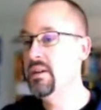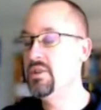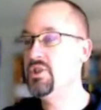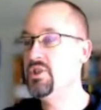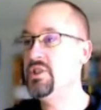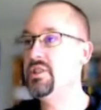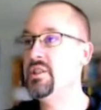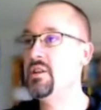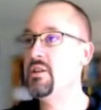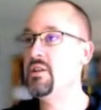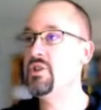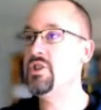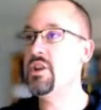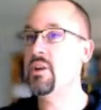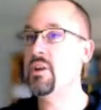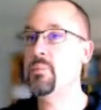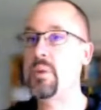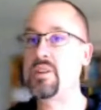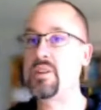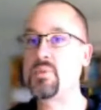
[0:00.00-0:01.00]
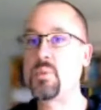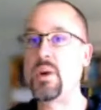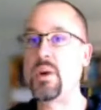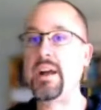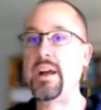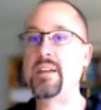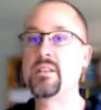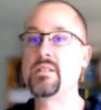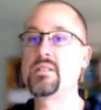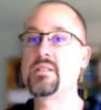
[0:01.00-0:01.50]
She's here to share best
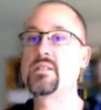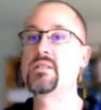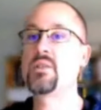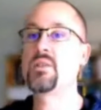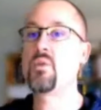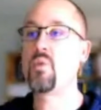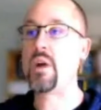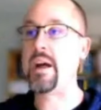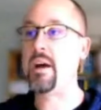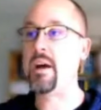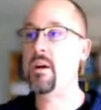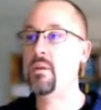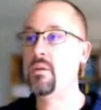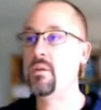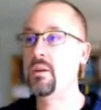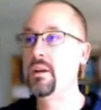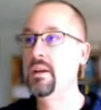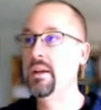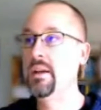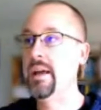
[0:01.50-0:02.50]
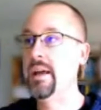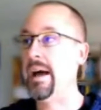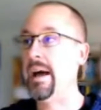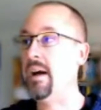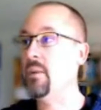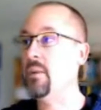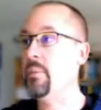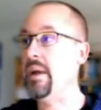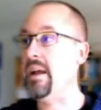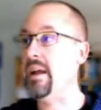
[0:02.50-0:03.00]
practices around how
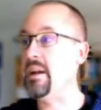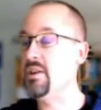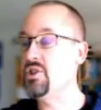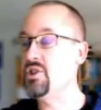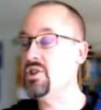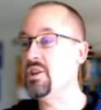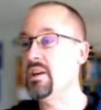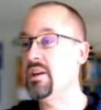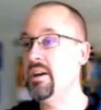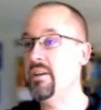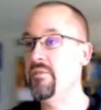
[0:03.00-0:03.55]
to manage uh,